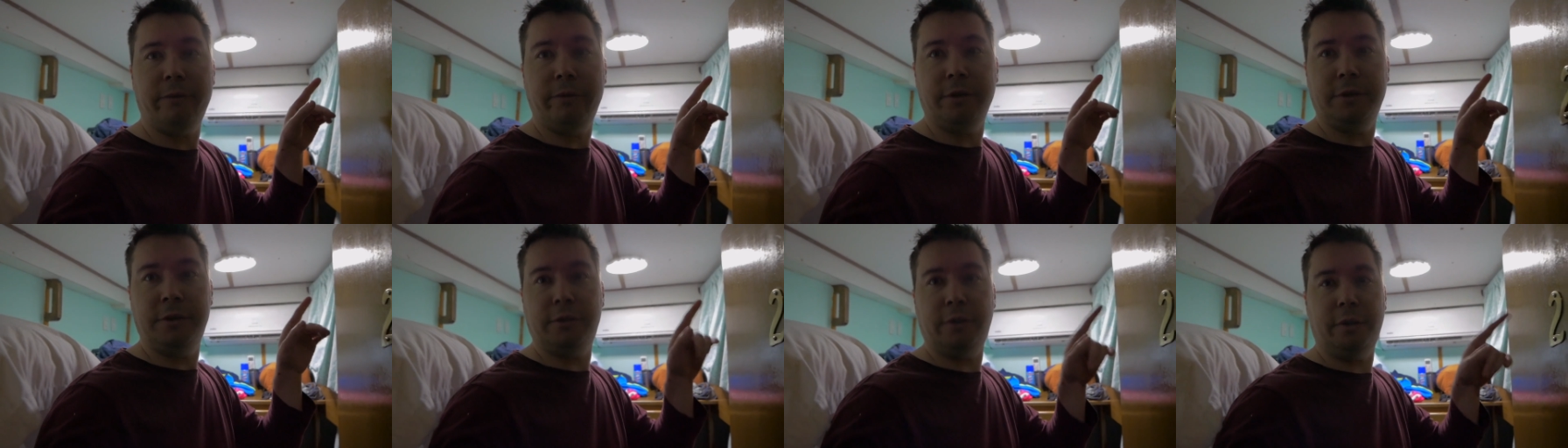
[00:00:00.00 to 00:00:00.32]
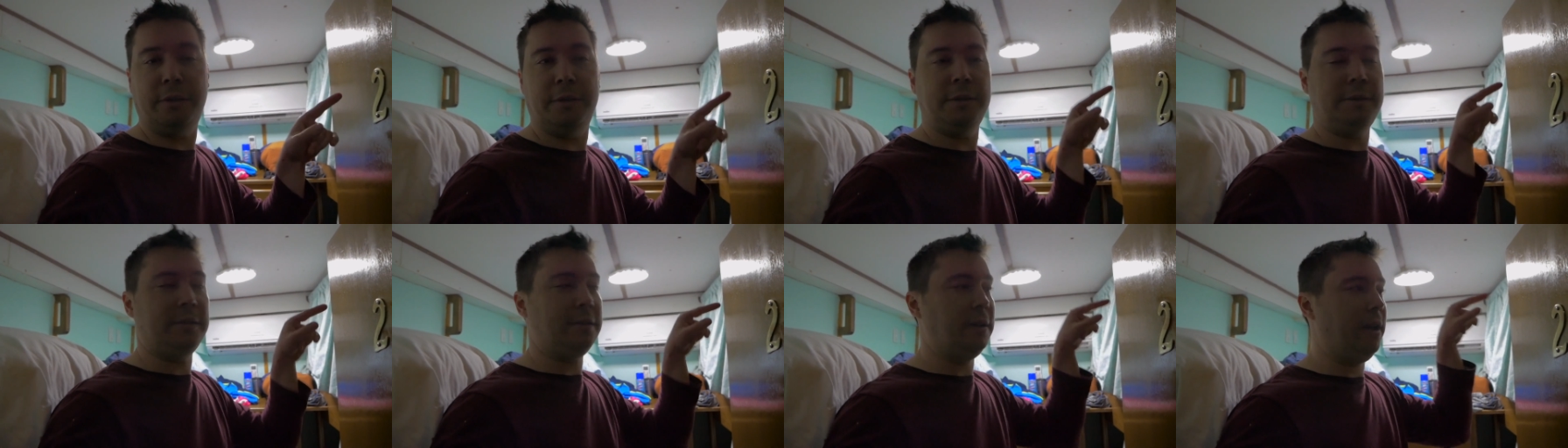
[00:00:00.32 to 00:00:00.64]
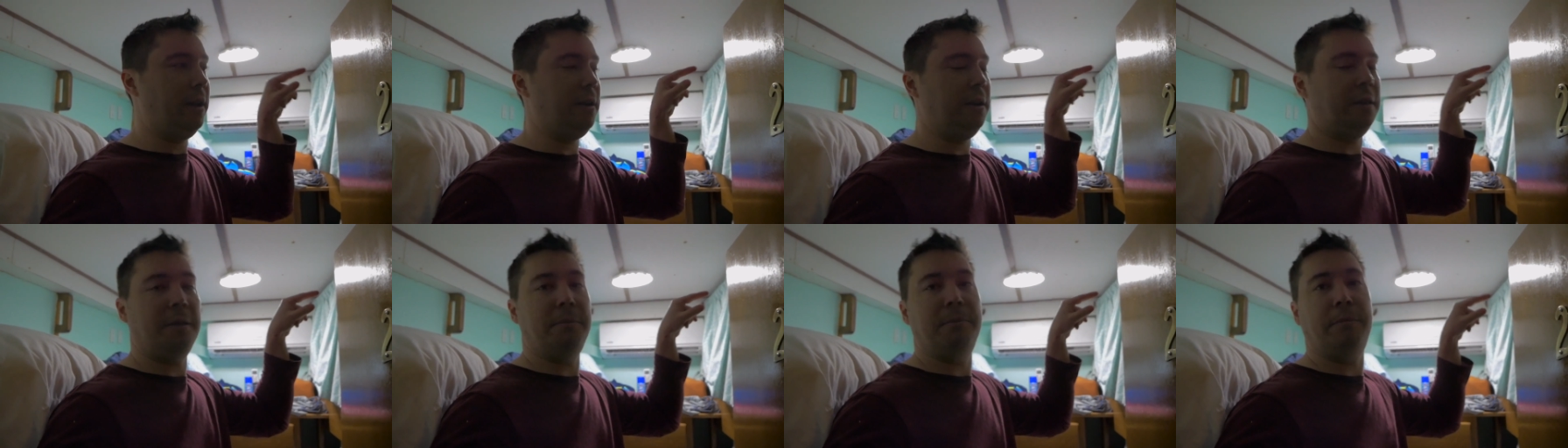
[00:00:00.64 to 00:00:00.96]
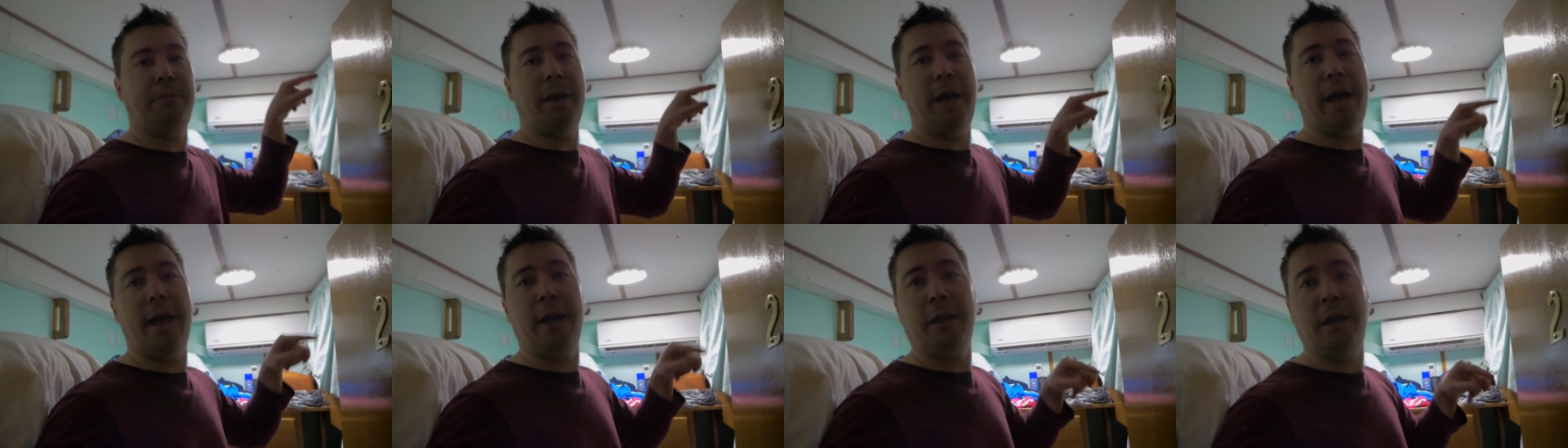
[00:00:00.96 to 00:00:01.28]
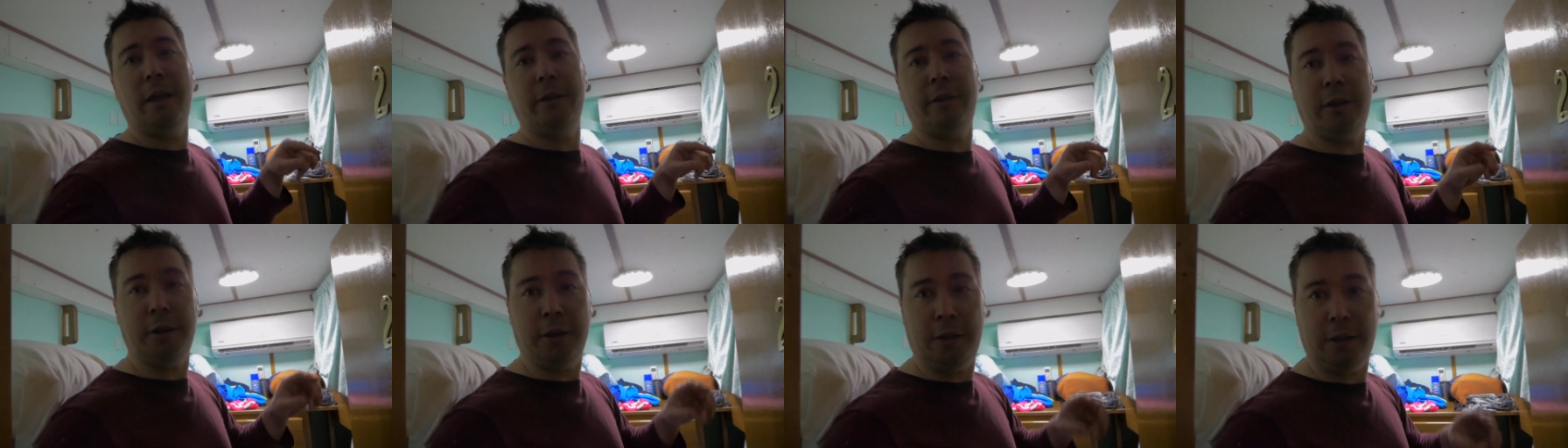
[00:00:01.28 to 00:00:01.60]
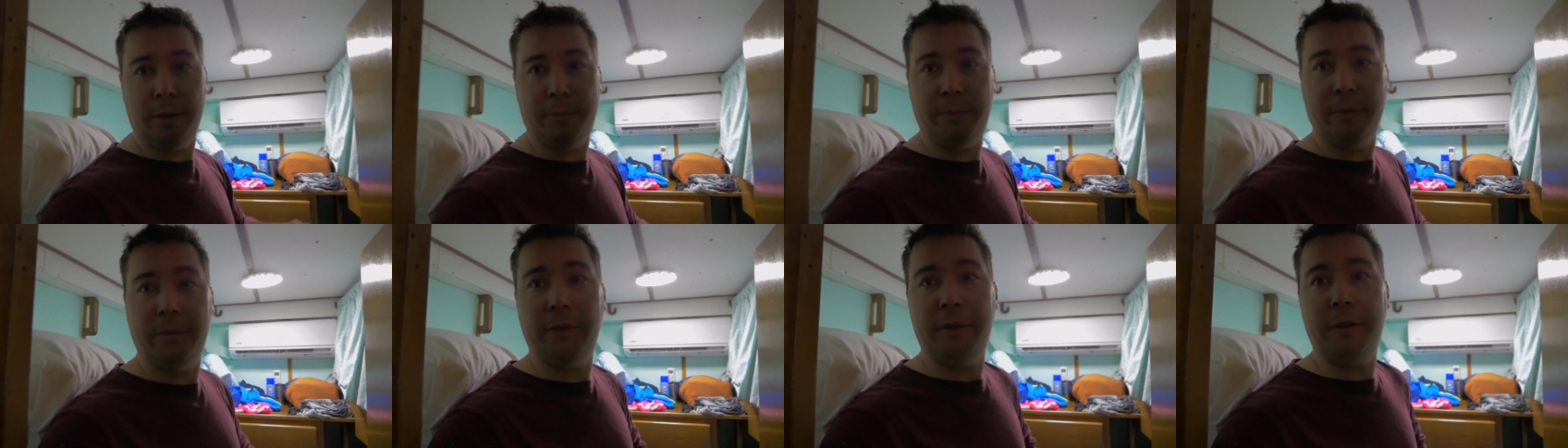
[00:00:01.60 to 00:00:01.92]
which is on this side in the back. I got a
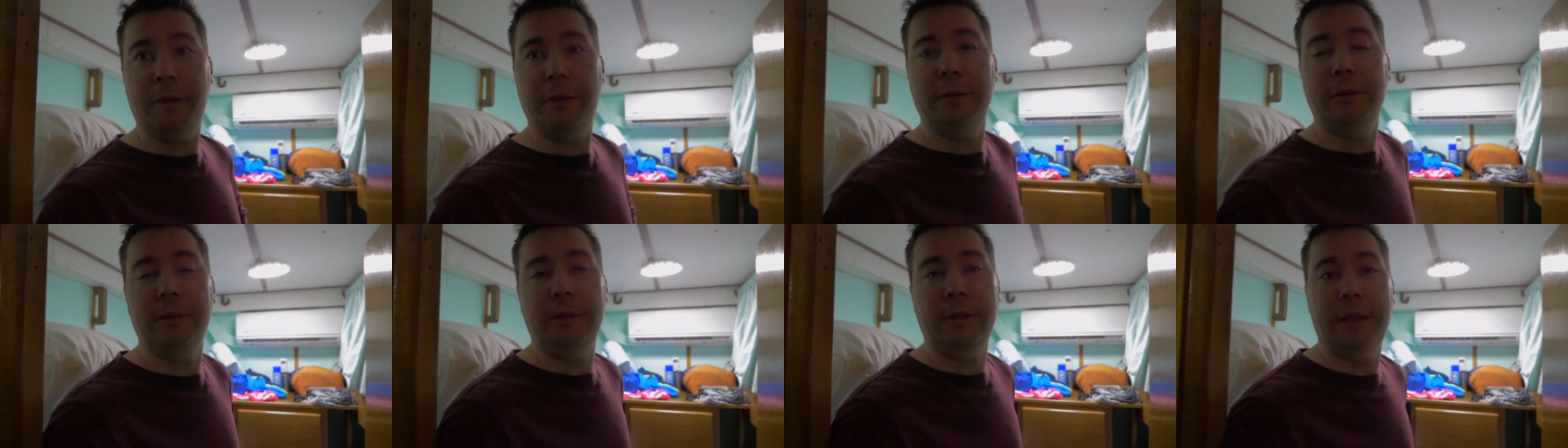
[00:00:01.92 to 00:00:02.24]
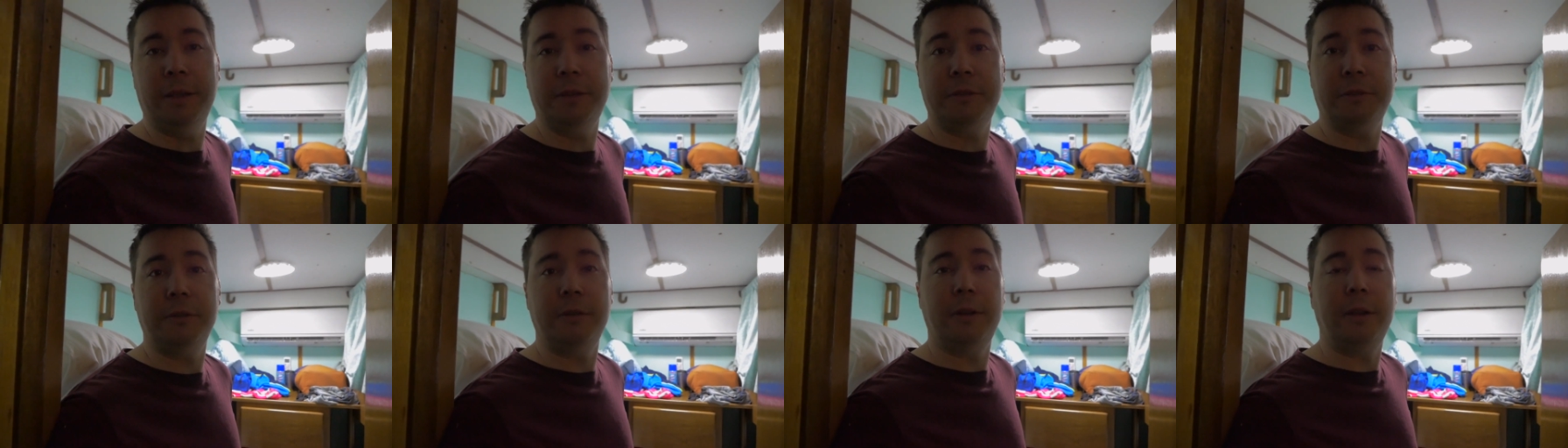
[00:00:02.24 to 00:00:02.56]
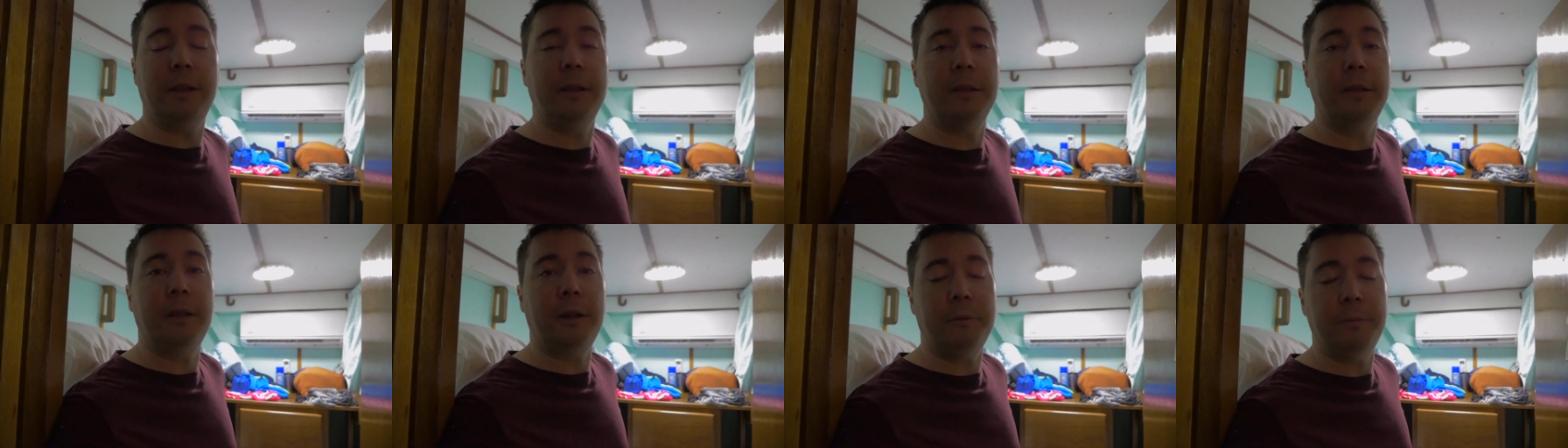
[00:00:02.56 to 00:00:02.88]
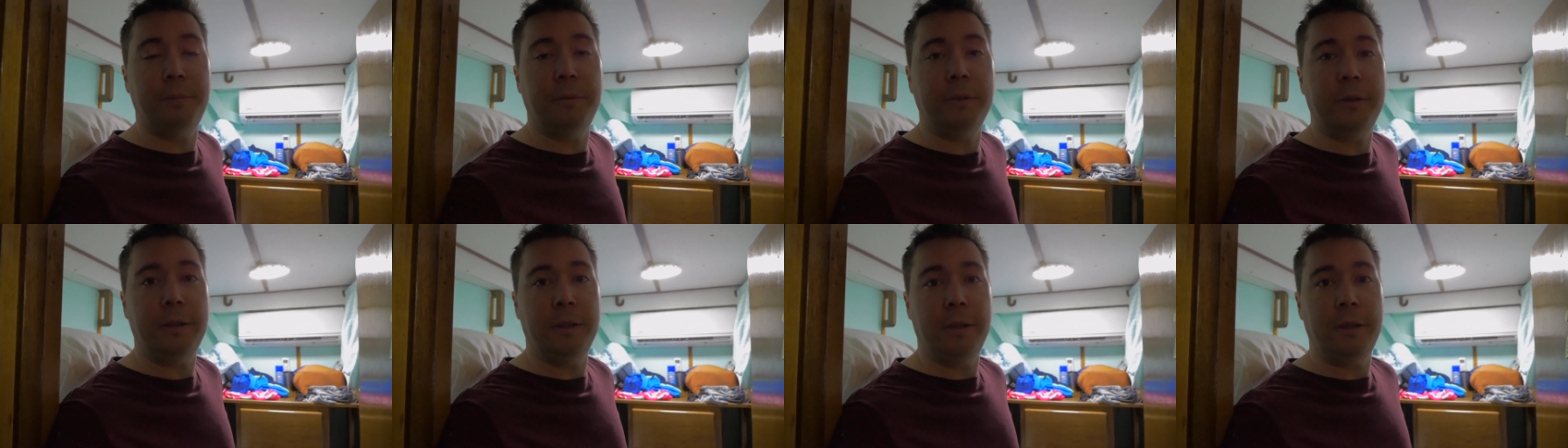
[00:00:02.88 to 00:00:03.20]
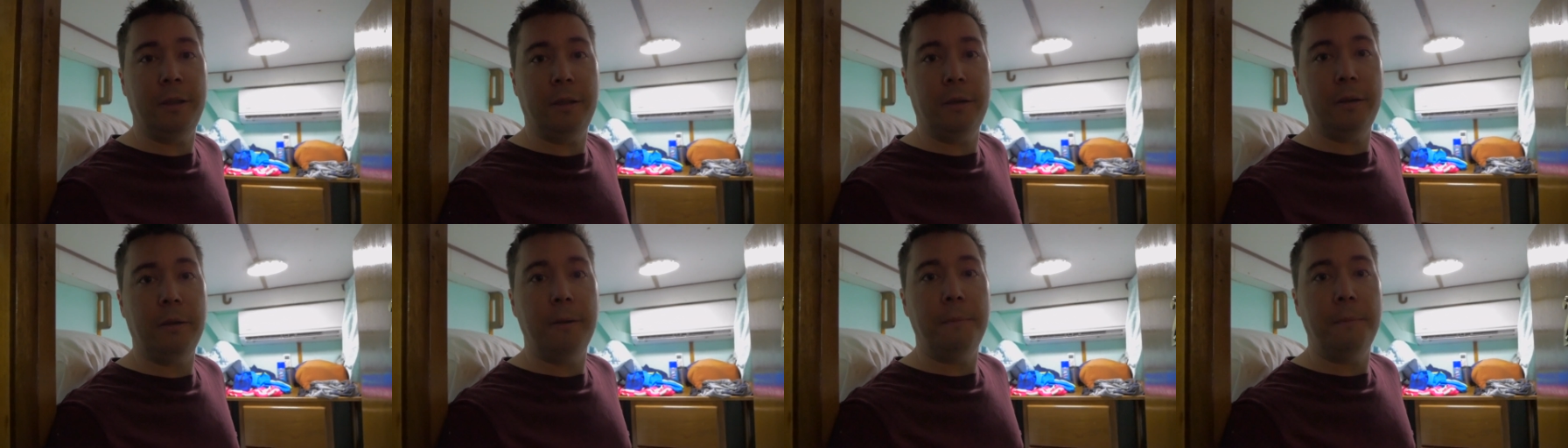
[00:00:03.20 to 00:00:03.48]
clip of it yesterday that I'll put in here.